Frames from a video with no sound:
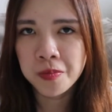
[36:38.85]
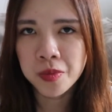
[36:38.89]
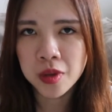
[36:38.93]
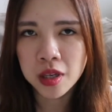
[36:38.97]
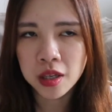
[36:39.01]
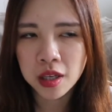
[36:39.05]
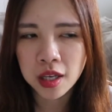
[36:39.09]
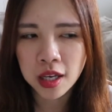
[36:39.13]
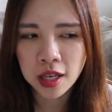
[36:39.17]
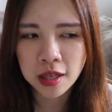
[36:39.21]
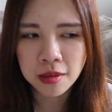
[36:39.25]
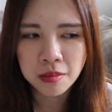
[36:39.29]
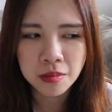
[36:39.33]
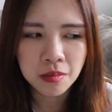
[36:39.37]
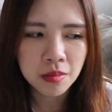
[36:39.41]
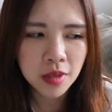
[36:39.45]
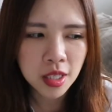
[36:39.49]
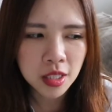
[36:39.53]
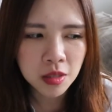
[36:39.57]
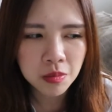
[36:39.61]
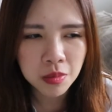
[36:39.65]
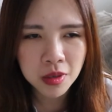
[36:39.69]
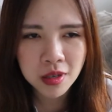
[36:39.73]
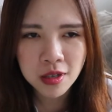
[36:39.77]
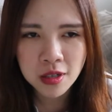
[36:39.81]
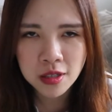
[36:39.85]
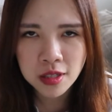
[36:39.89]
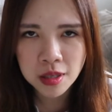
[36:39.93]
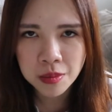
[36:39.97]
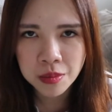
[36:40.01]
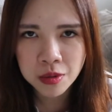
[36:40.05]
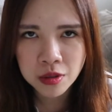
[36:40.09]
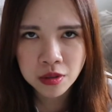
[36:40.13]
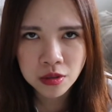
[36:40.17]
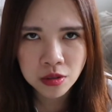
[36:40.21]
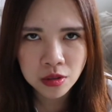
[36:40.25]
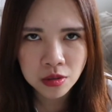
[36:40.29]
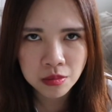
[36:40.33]
Again, that's because I
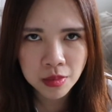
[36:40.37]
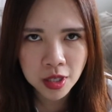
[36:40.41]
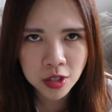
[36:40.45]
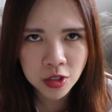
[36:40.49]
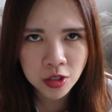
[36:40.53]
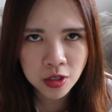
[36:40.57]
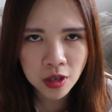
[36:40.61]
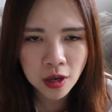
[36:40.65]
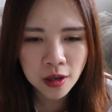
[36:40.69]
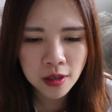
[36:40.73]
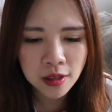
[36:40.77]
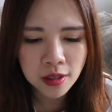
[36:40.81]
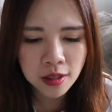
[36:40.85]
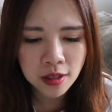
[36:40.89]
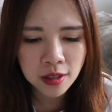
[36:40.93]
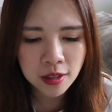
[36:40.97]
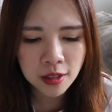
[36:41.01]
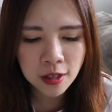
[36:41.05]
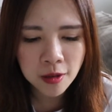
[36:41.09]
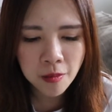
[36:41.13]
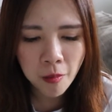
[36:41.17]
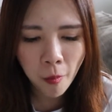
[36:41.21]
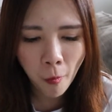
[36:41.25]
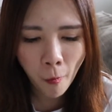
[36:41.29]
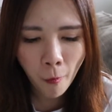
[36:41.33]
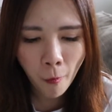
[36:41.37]
put too much chocolate in it.